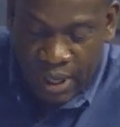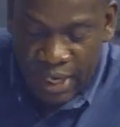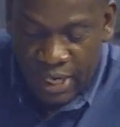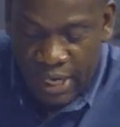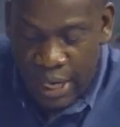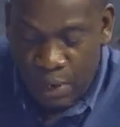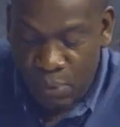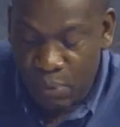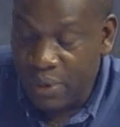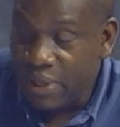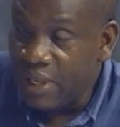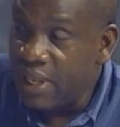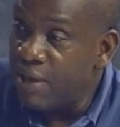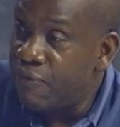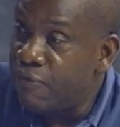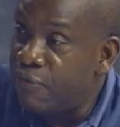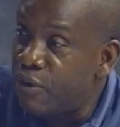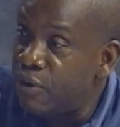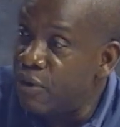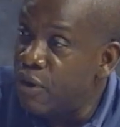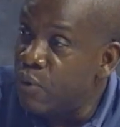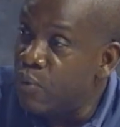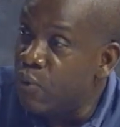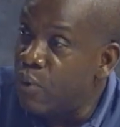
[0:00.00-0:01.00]
and I would
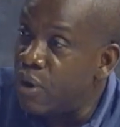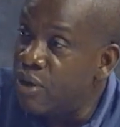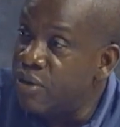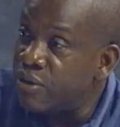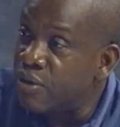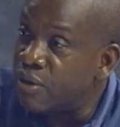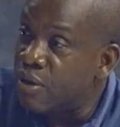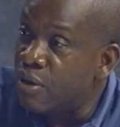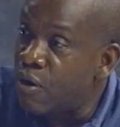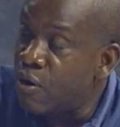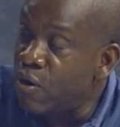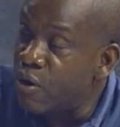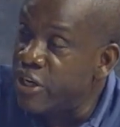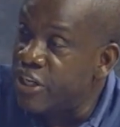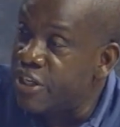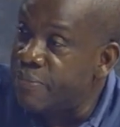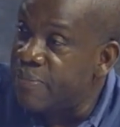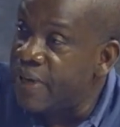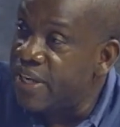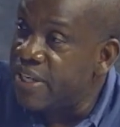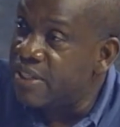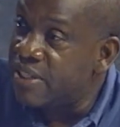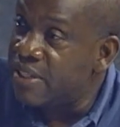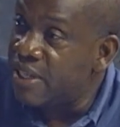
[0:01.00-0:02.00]
therefore not want to cause
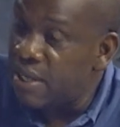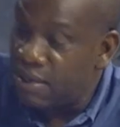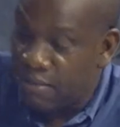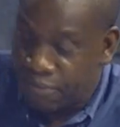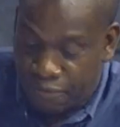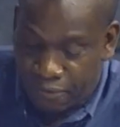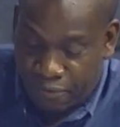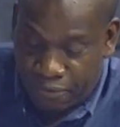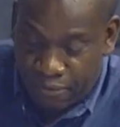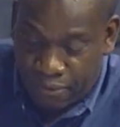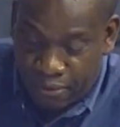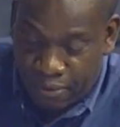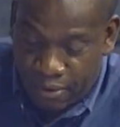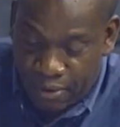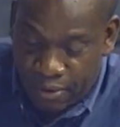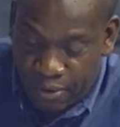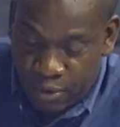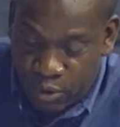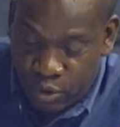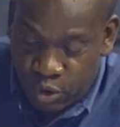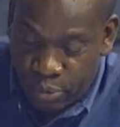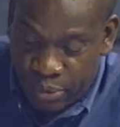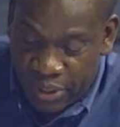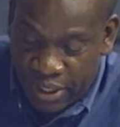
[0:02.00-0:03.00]
myself
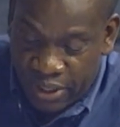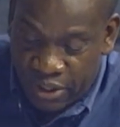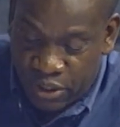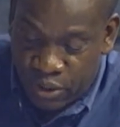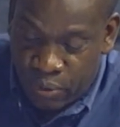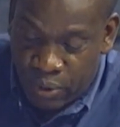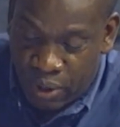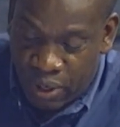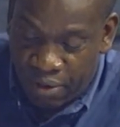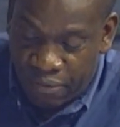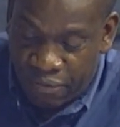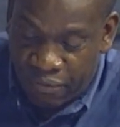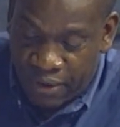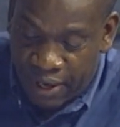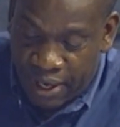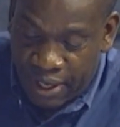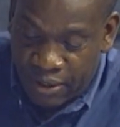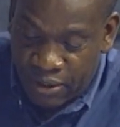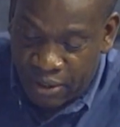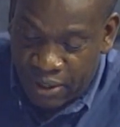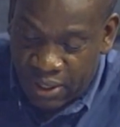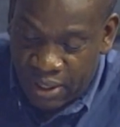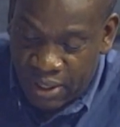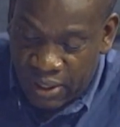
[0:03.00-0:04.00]
to be
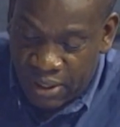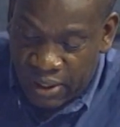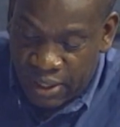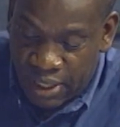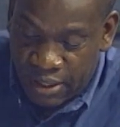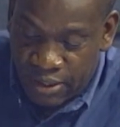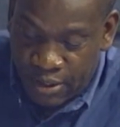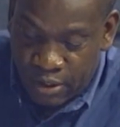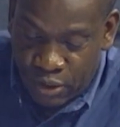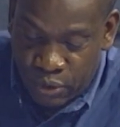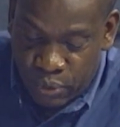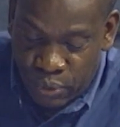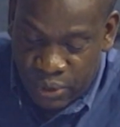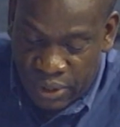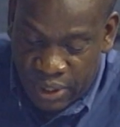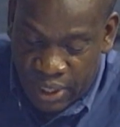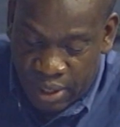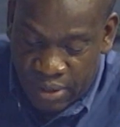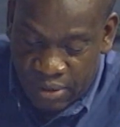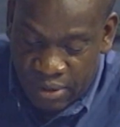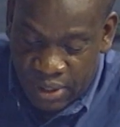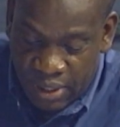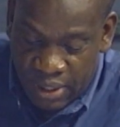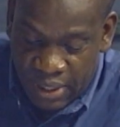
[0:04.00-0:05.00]
disqualified to contest the
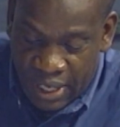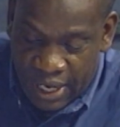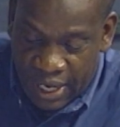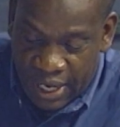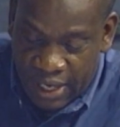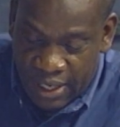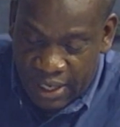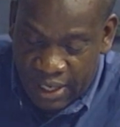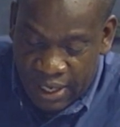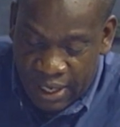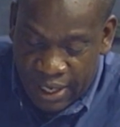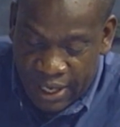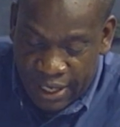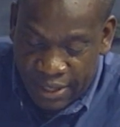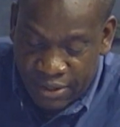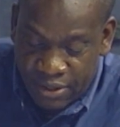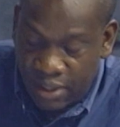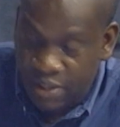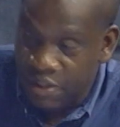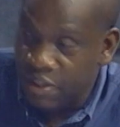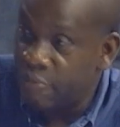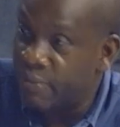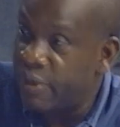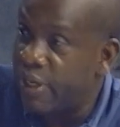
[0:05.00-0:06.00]
2009
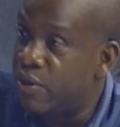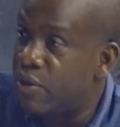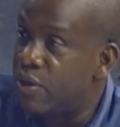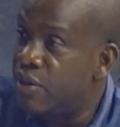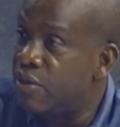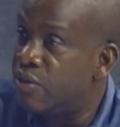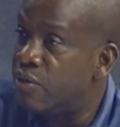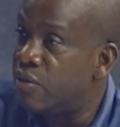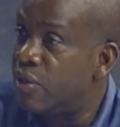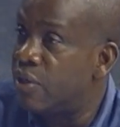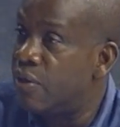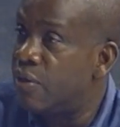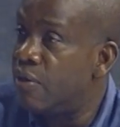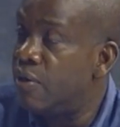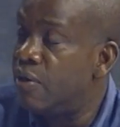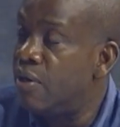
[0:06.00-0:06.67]
elections in my country.